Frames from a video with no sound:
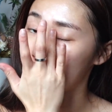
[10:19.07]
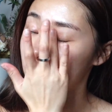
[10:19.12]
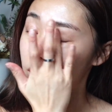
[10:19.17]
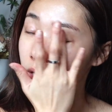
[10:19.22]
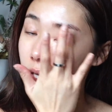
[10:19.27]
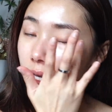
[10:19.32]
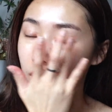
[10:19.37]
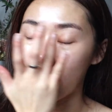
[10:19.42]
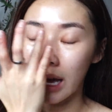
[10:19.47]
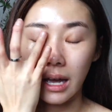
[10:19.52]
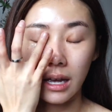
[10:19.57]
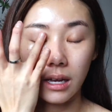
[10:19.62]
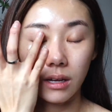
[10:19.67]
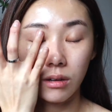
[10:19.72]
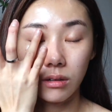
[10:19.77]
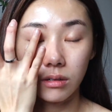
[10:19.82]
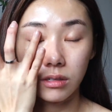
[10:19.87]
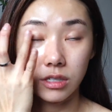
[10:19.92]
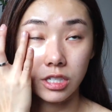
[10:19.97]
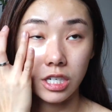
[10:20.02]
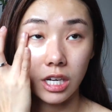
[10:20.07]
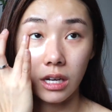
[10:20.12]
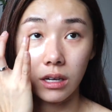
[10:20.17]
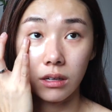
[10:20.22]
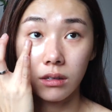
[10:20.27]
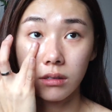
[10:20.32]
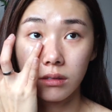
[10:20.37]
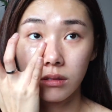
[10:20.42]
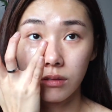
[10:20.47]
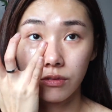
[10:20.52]
like eye
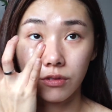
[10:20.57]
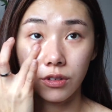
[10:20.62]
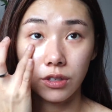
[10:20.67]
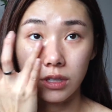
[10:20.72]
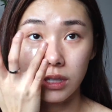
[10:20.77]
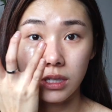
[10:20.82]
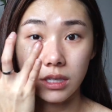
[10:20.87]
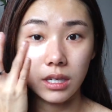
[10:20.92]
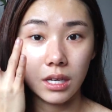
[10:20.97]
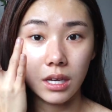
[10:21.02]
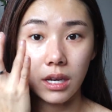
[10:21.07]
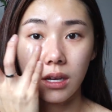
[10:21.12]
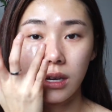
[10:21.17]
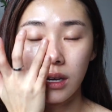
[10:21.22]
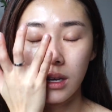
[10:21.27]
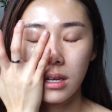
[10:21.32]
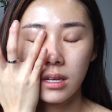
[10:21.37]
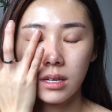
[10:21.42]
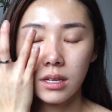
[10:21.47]
gel for the day.